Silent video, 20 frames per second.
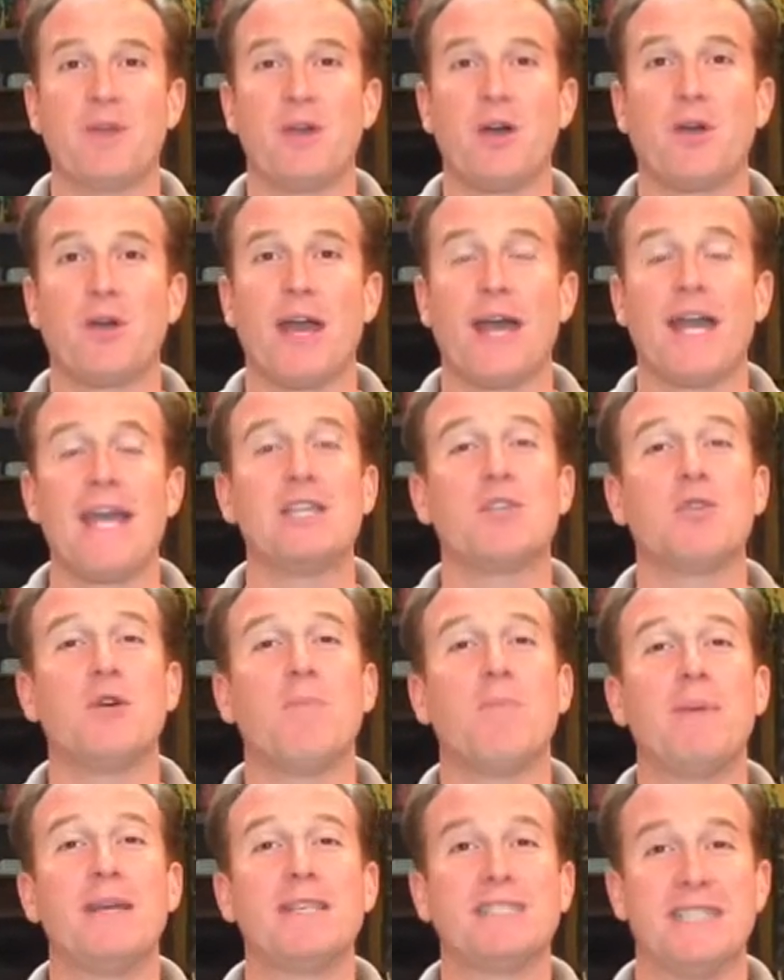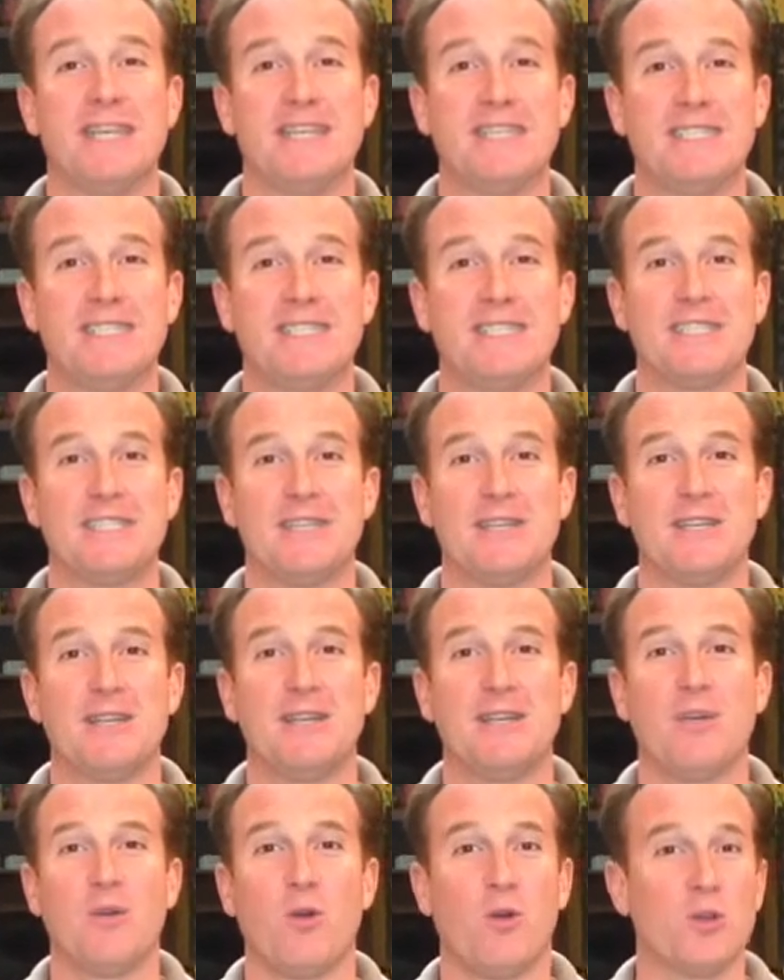okay, into a business
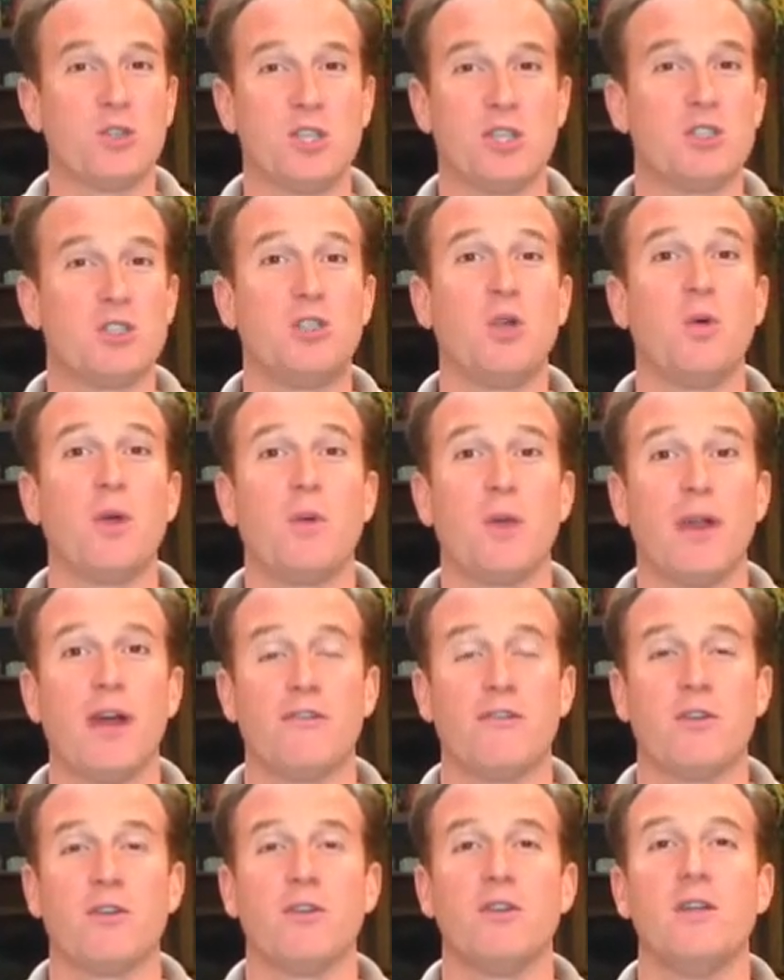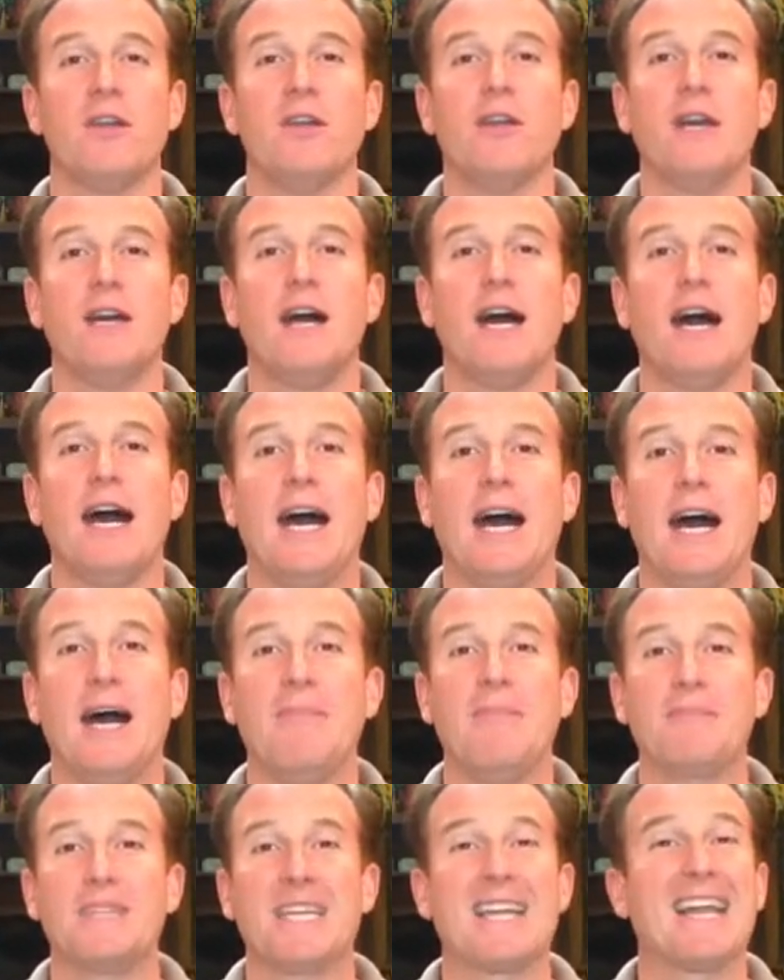or just doing whatever
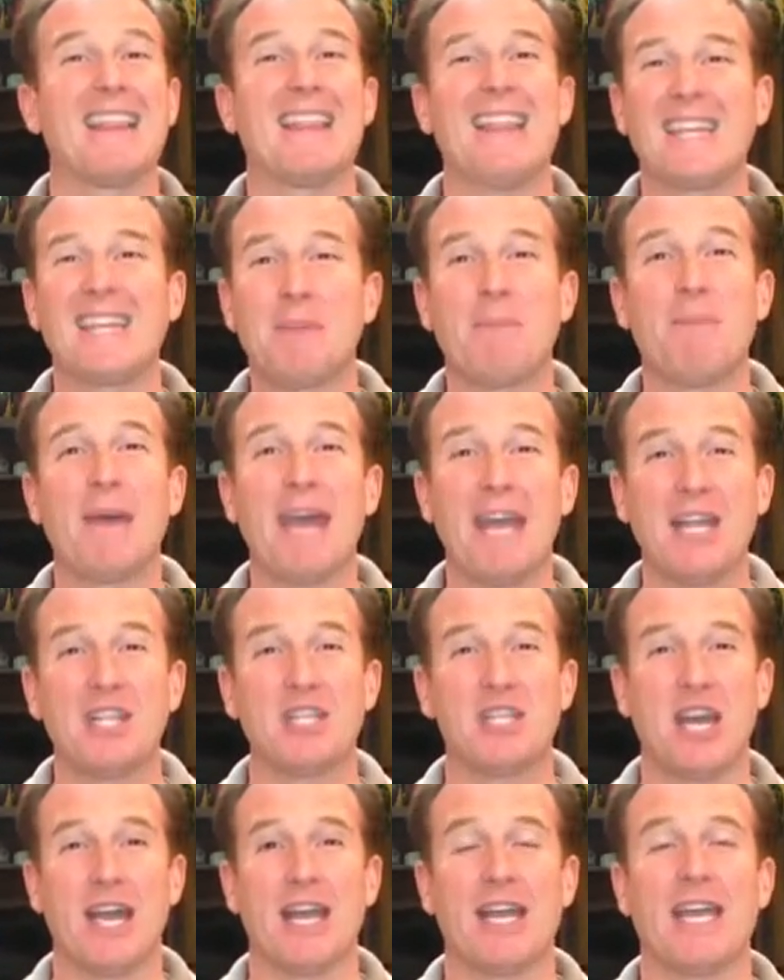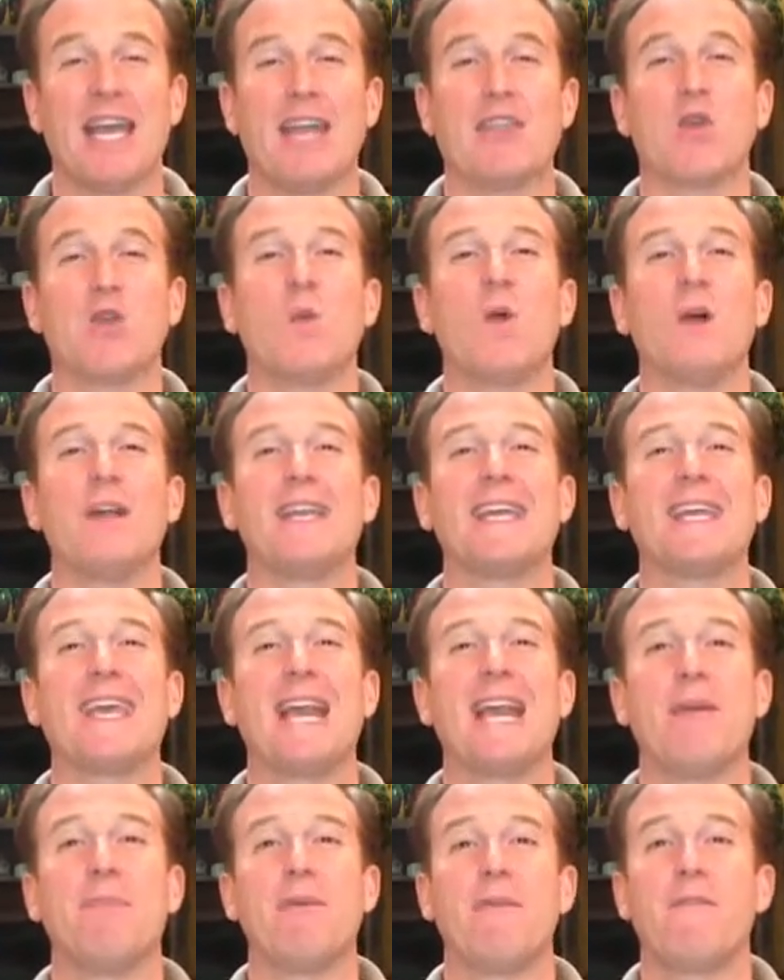to collect a paycheck, and they're willing to
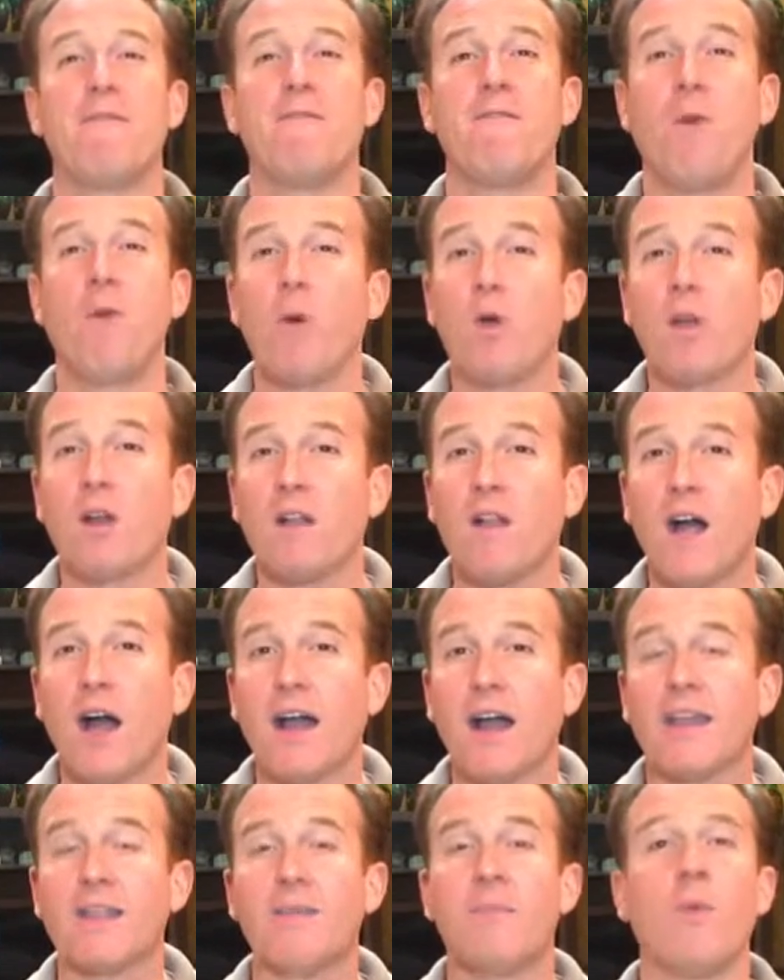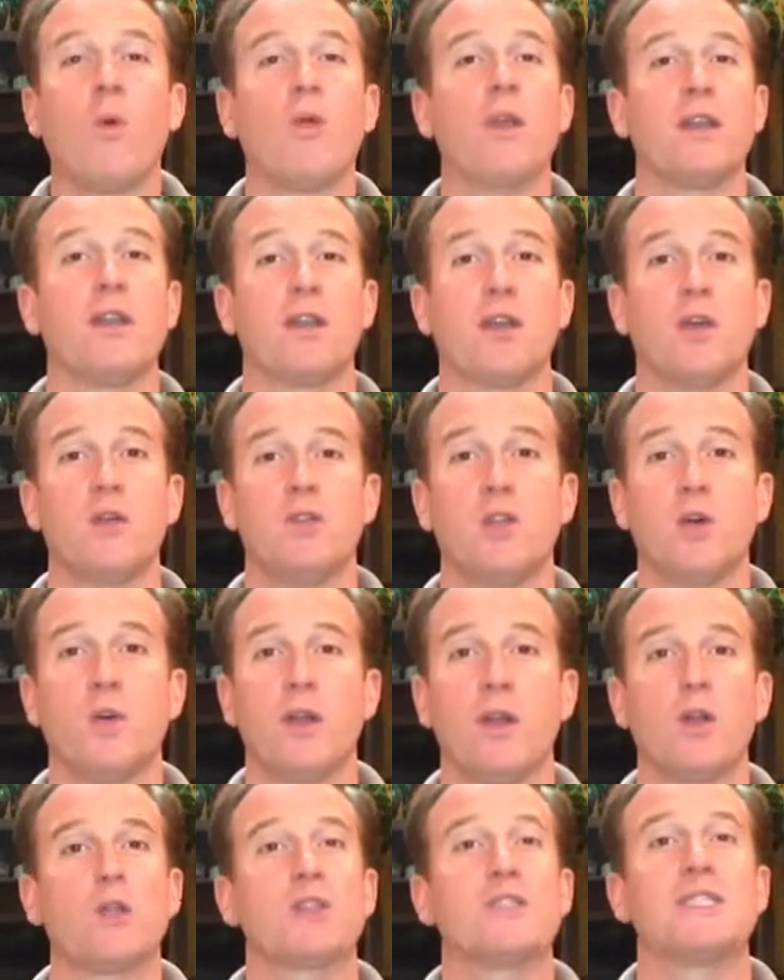get up at 4:00 in the morning to go do
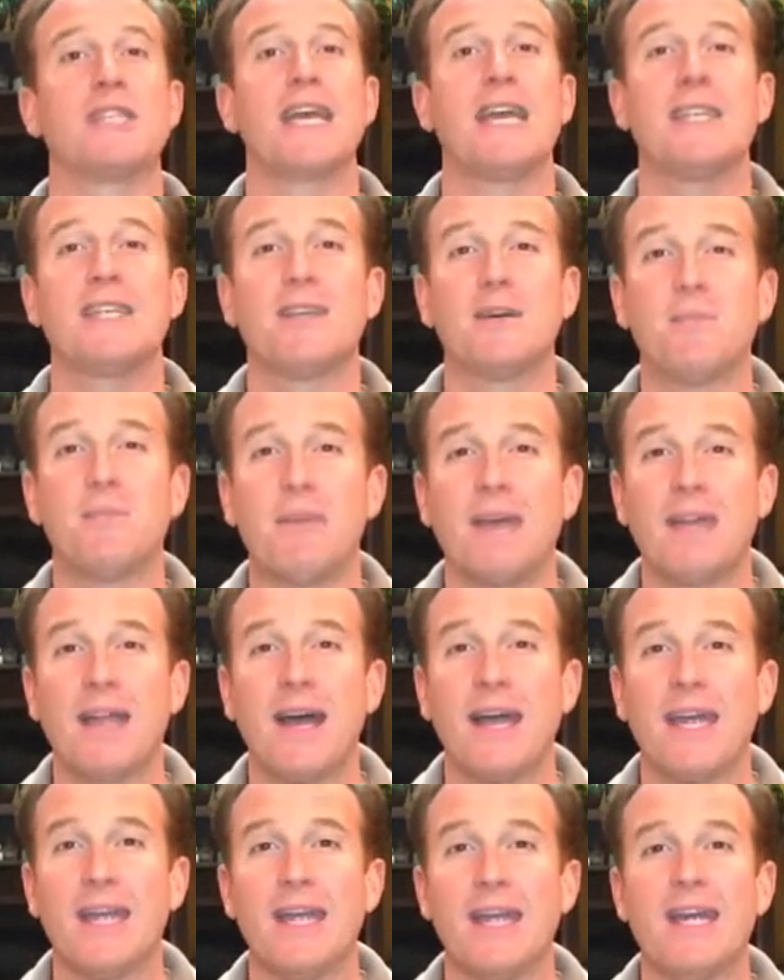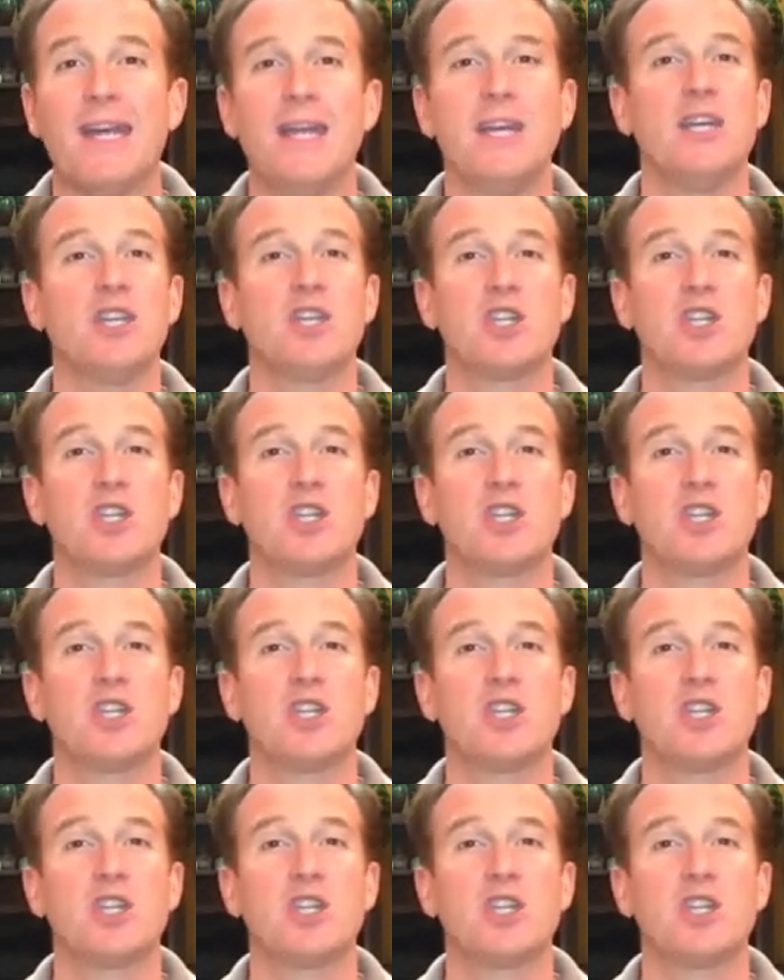it, or stay till midnight,